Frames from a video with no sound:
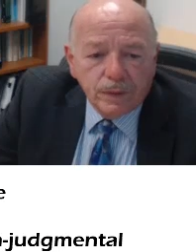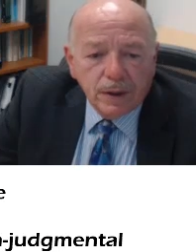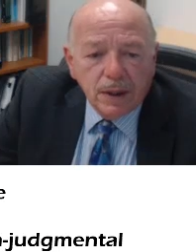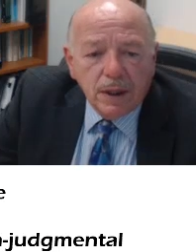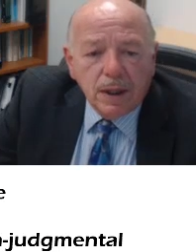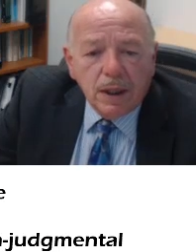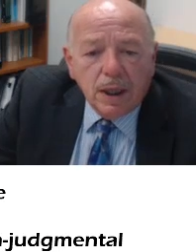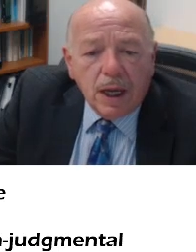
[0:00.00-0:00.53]

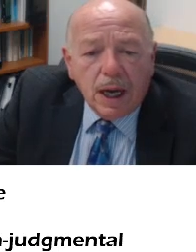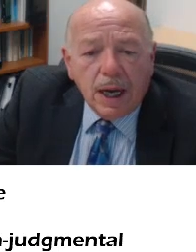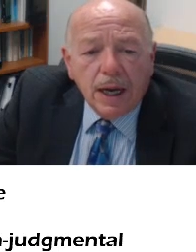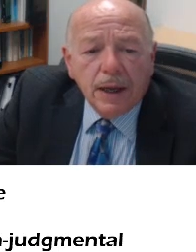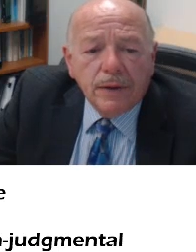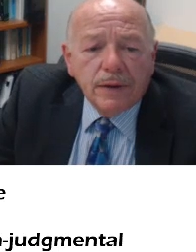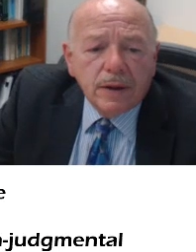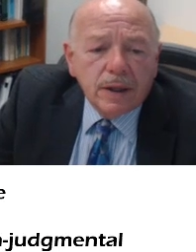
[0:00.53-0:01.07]
role,
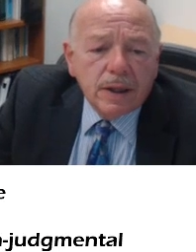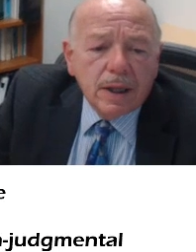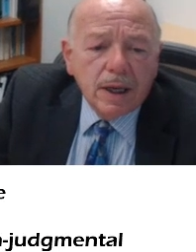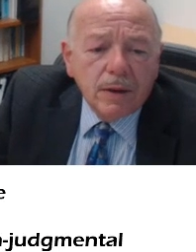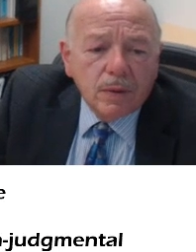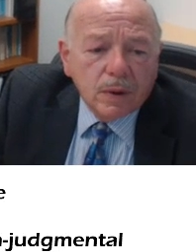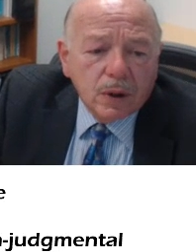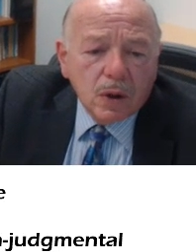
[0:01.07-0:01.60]

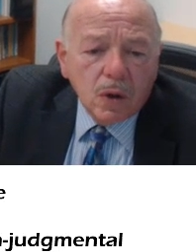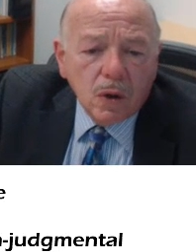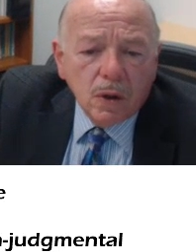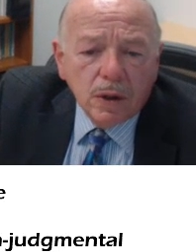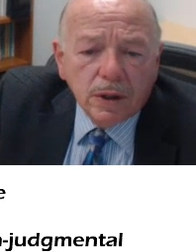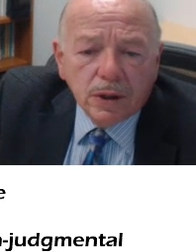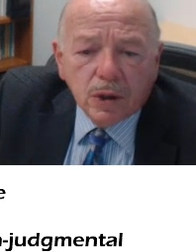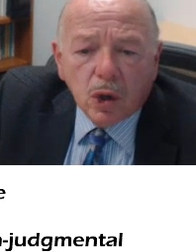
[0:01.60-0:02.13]
and they
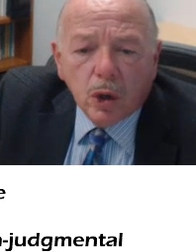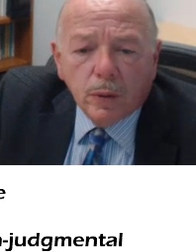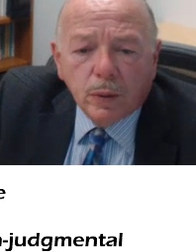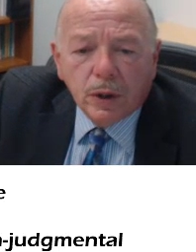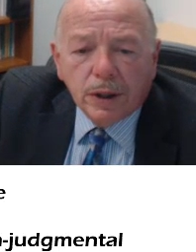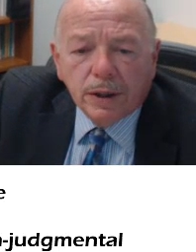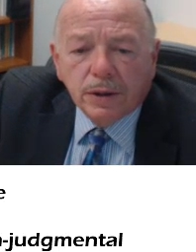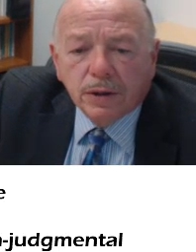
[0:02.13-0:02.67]
record and
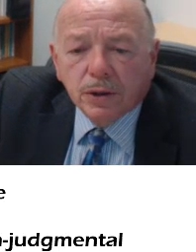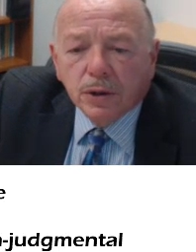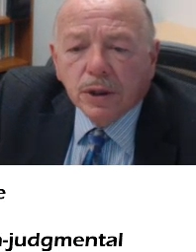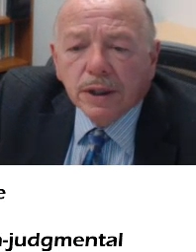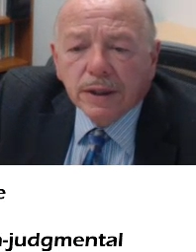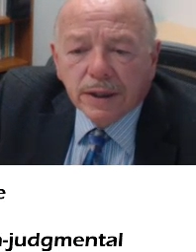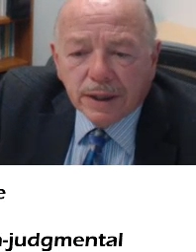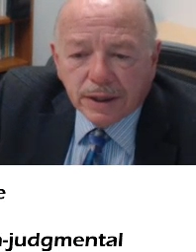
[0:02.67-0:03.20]

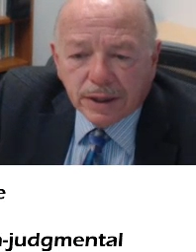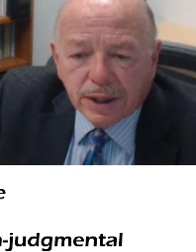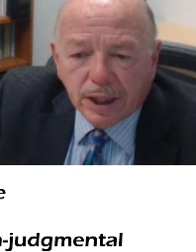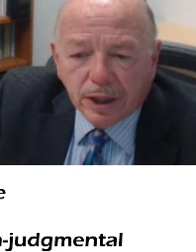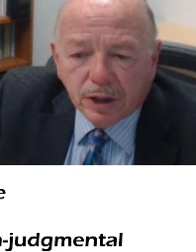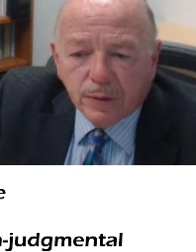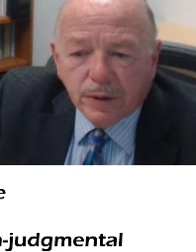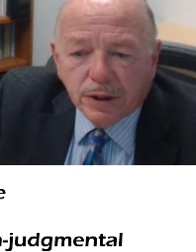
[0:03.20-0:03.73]
incorporate during
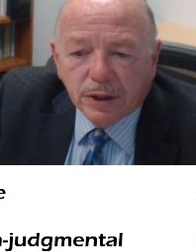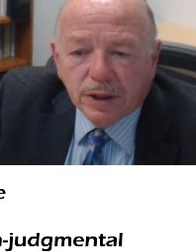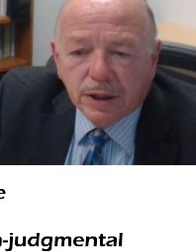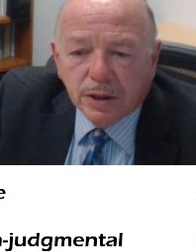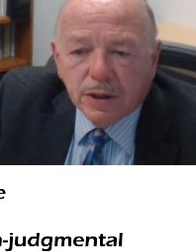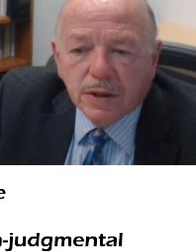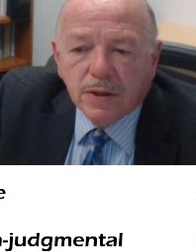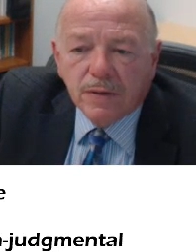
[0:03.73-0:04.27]
the
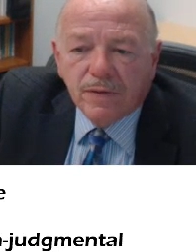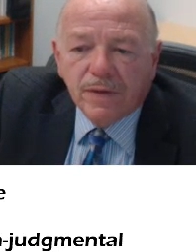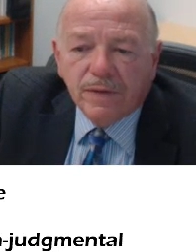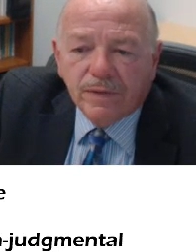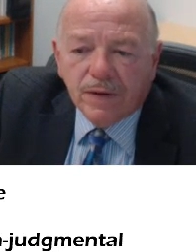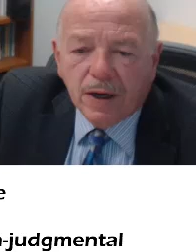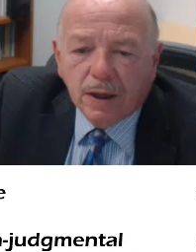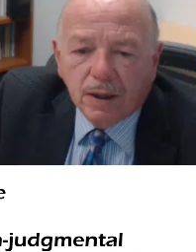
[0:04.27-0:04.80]
assessments into
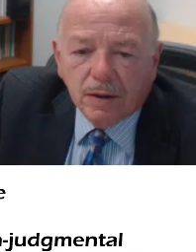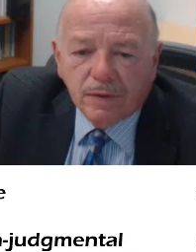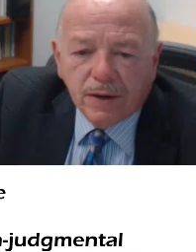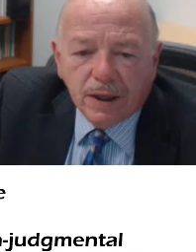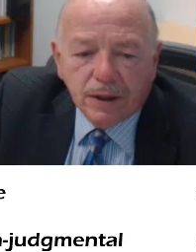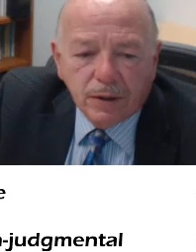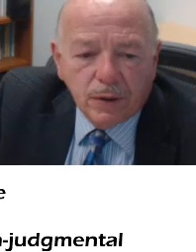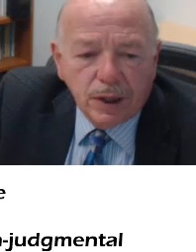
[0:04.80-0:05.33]
the
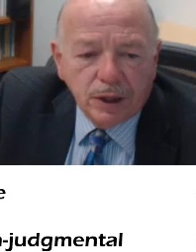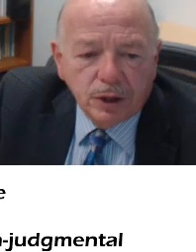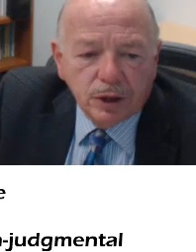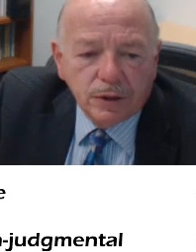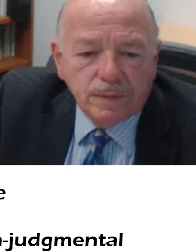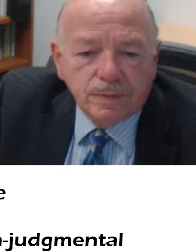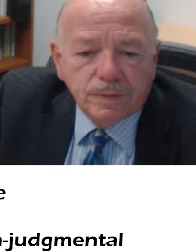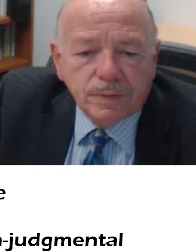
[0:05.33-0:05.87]
final
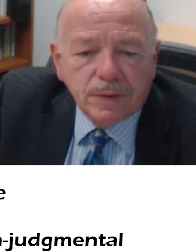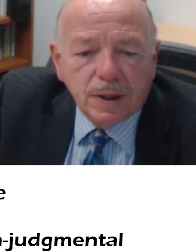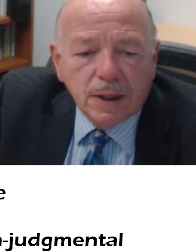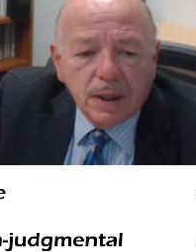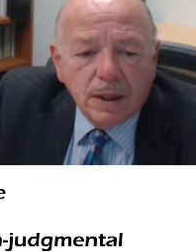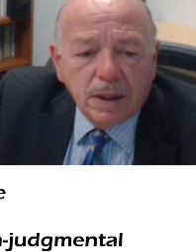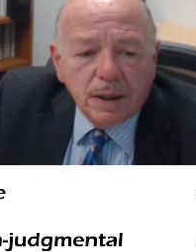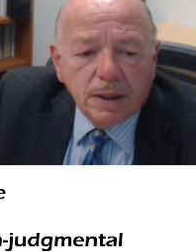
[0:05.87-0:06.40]
evaluation.
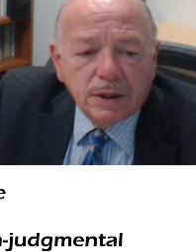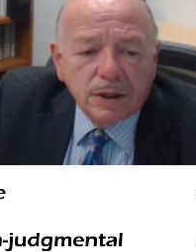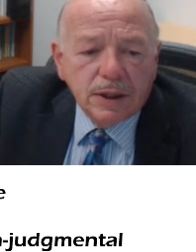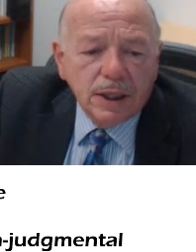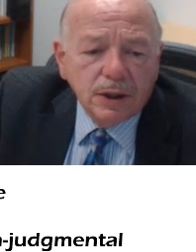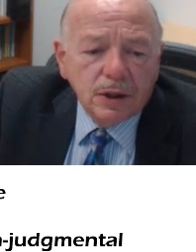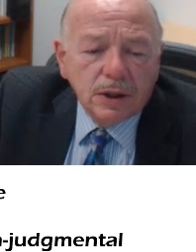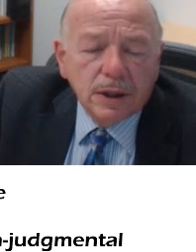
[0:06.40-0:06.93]

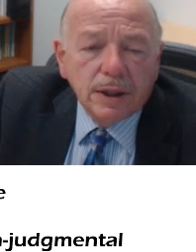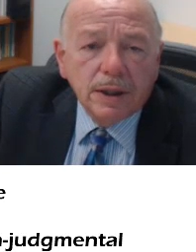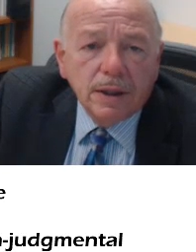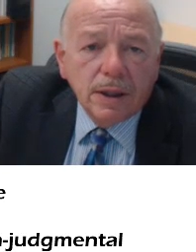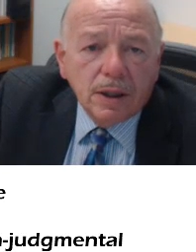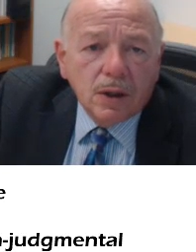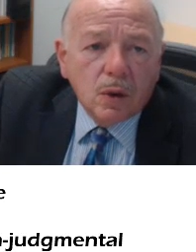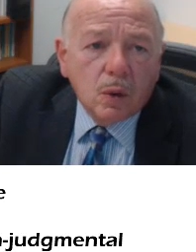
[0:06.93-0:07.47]

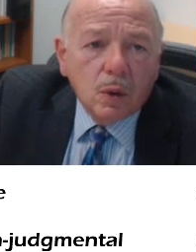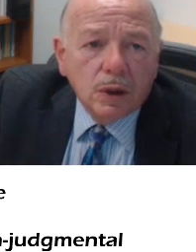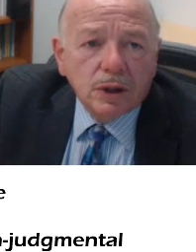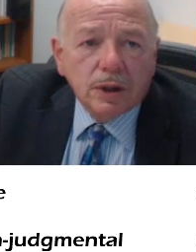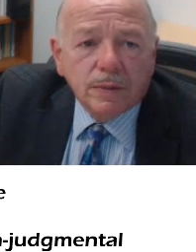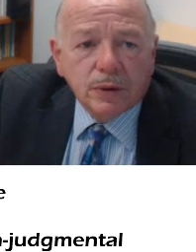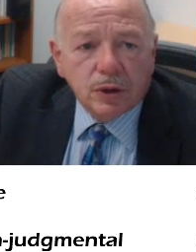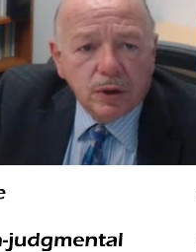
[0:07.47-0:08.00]
Essentially,
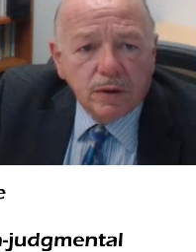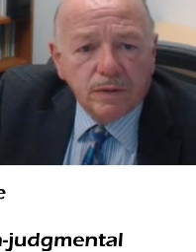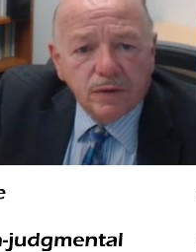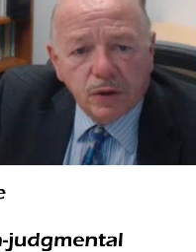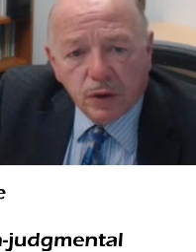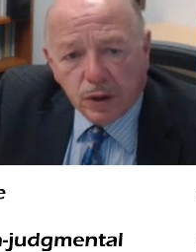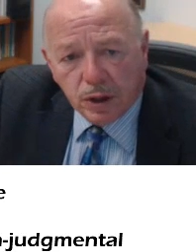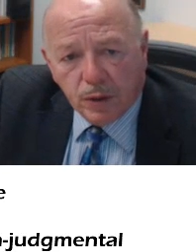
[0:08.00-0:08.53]
what's
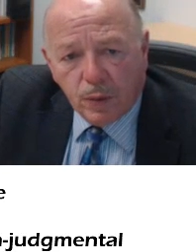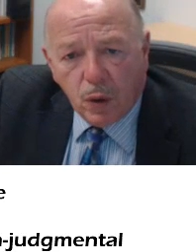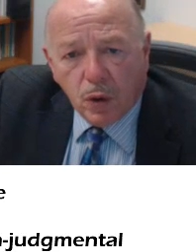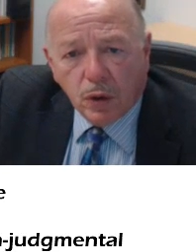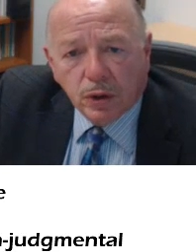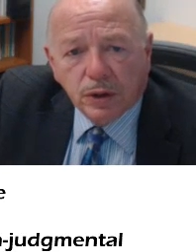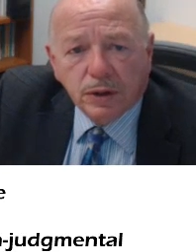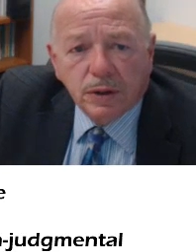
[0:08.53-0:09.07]
observed
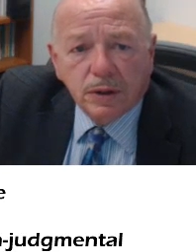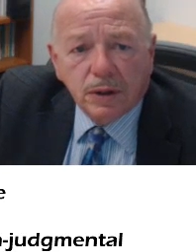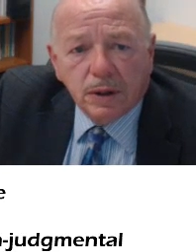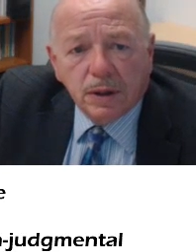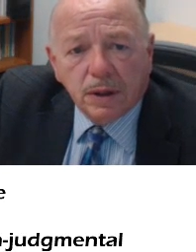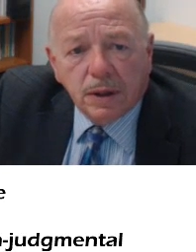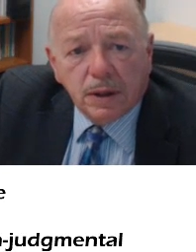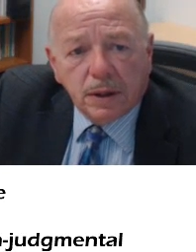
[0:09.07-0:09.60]
during the
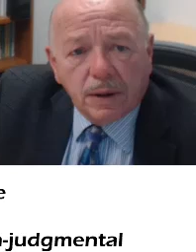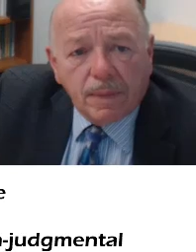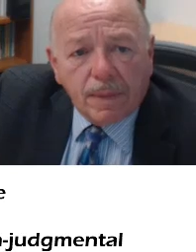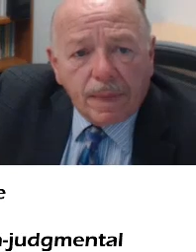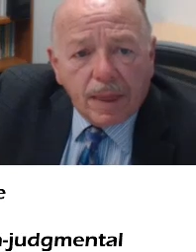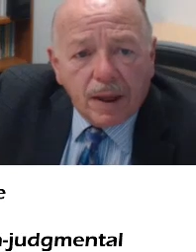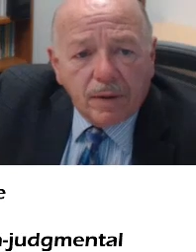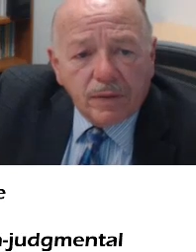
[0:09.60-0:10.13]
course
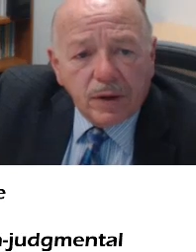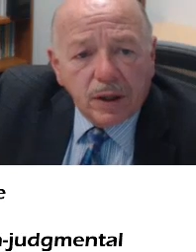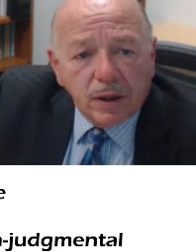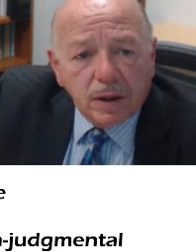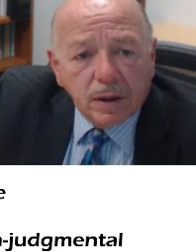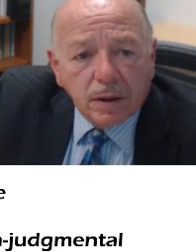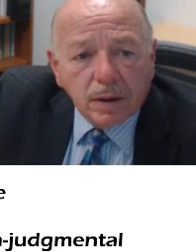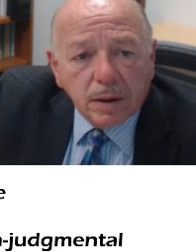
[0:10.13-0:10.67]

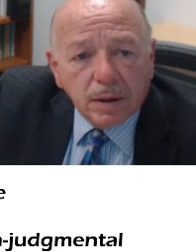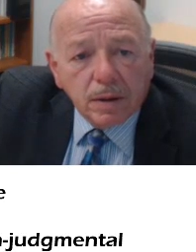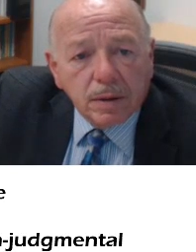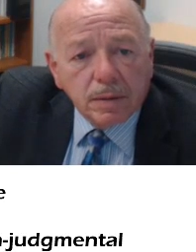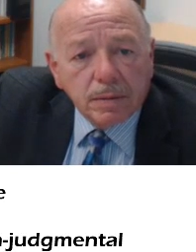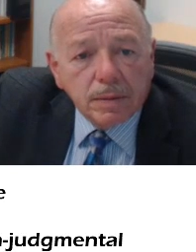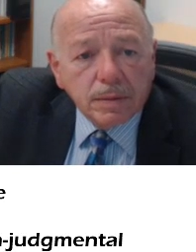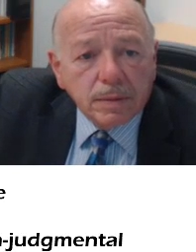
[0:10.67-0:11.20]
of
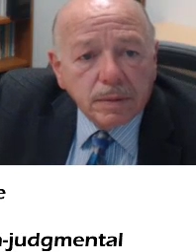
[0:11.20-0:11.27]
their